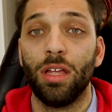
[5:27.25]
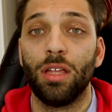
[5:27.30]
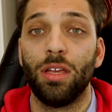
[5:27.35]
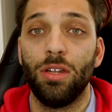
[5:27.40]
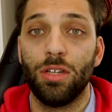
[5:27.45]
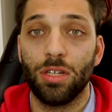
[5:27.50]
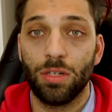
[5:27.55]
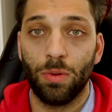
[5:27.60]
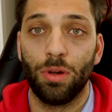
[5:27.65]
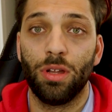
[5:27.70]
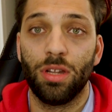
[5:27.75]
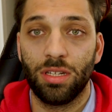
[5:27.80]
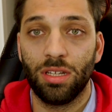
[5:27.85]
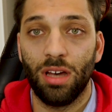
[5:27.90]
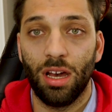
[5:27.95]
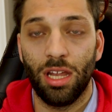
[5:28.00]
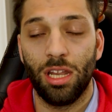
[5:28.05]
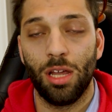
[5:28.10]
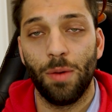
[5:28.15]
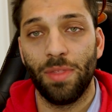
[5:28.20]
you just want to
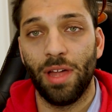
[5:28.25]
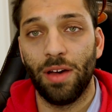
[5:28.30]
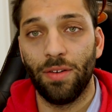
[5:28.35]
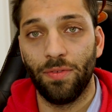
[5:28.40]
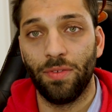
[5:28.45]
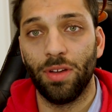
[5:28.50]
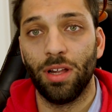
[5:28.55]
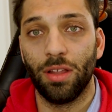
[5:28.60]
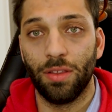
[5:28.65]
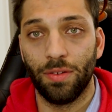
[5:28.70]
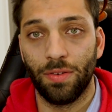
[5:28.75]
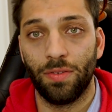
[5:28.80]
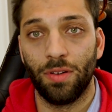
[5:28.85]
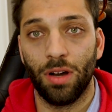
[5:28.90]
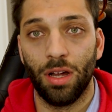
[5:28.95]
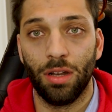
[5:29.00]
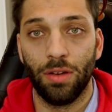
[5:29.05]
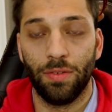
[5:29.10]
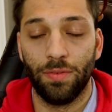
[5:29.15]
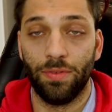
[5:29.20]
tighten up that feel of the
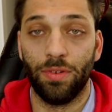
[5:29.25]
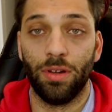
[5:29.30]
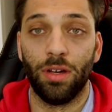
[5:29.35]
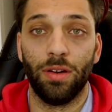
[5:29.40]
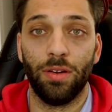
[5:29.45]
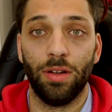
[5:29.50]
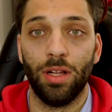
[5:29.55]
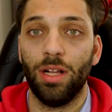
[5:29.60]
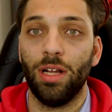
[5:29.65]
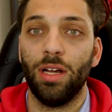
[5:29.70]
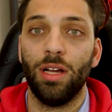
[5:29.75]
front for